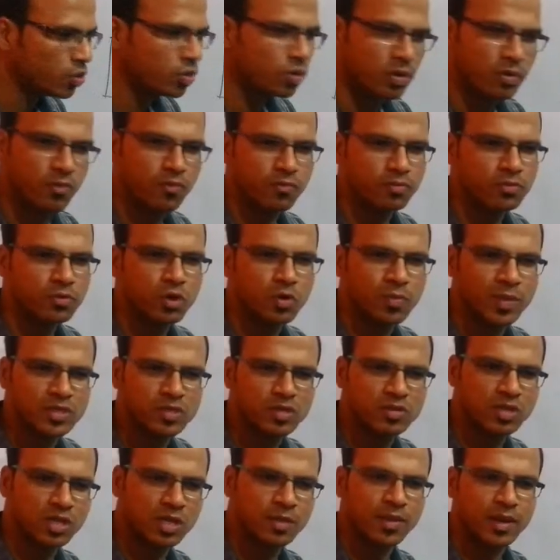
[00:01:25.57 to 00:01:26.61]
or two months
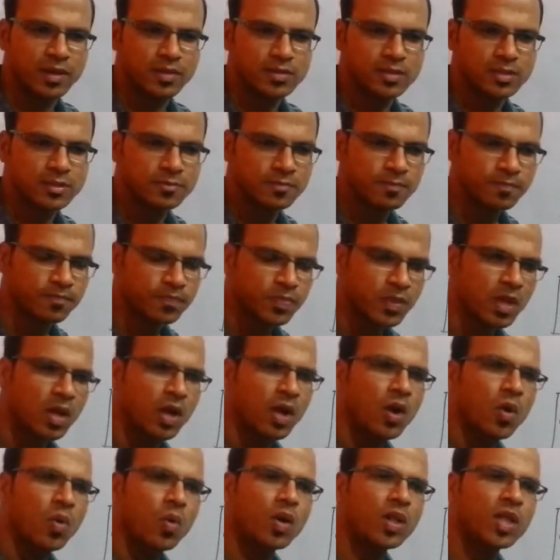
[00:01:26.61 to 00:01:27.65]
or three months.
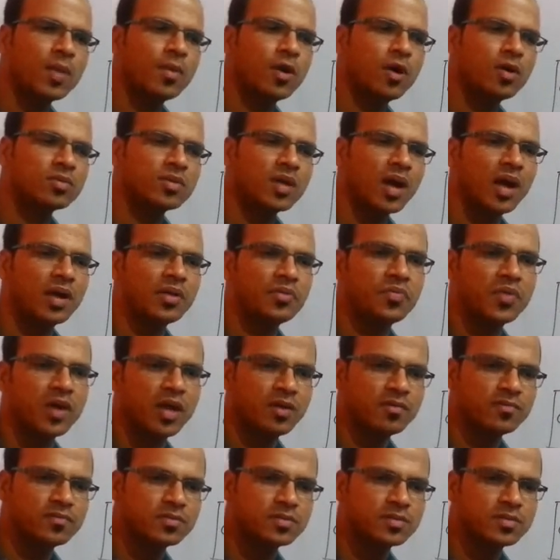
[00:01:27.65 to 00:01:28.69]
What about hard
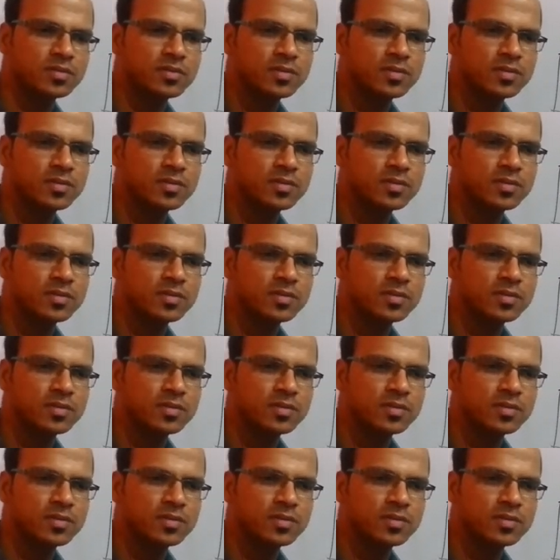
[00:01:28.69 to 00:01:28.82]
drives?